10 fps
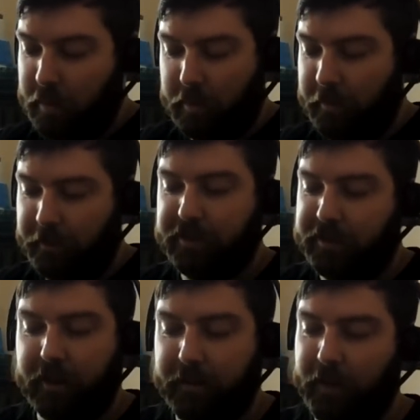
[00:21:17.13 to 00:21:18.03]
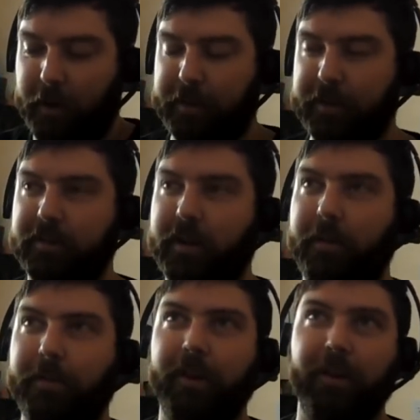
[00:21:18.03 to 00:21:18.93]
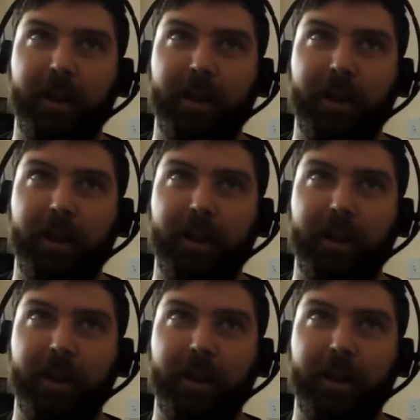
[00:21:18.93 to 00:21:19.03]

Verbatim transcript: When we first started developing the software,